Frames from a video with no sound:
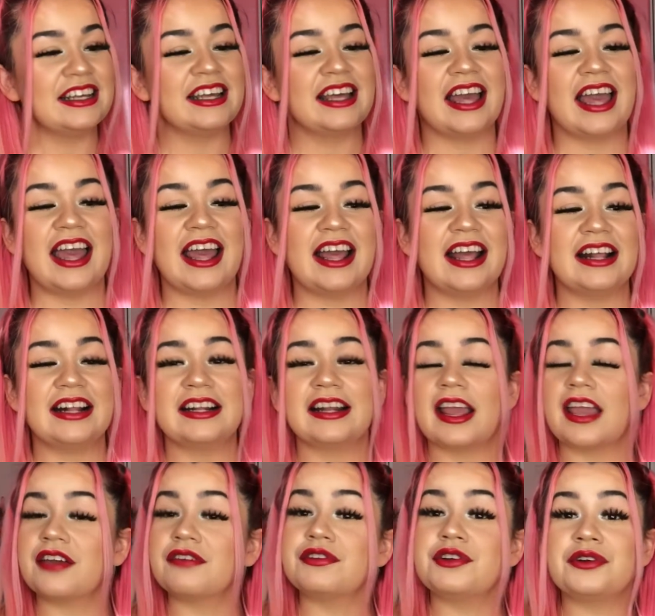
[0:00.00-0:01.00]
And
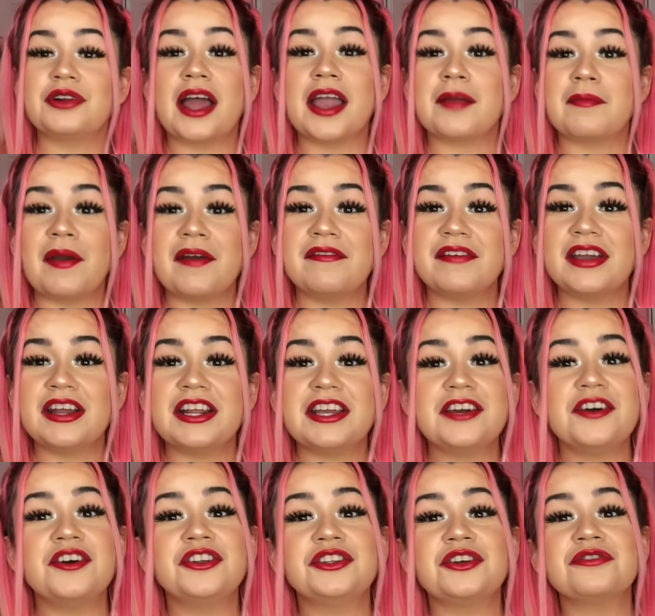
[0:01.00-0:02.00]
if you like my
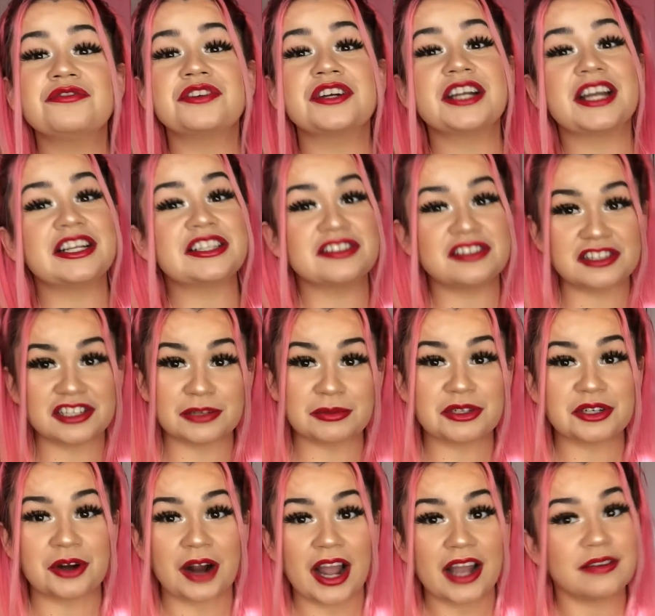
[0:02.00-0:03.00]
video, don't forget to
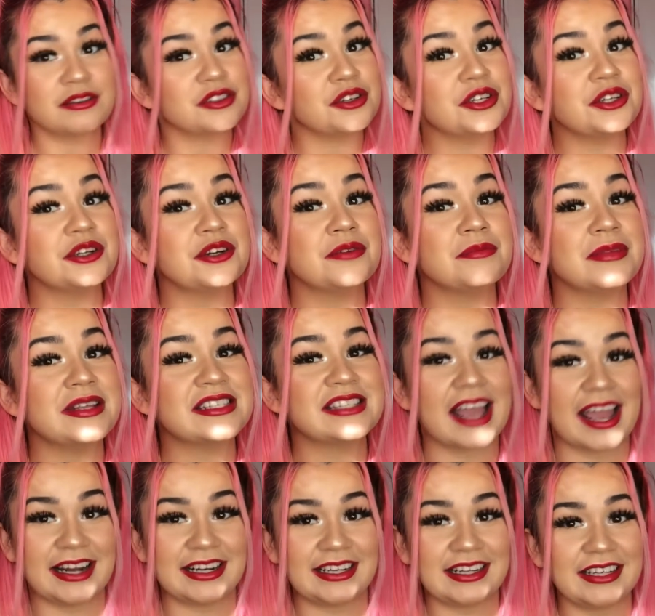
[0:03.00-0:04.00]
subscribe so you don't miss
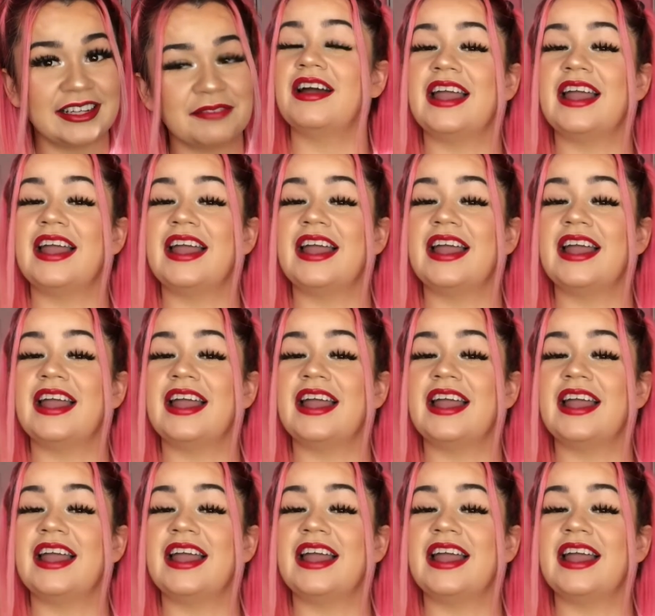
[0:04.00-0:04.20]
any.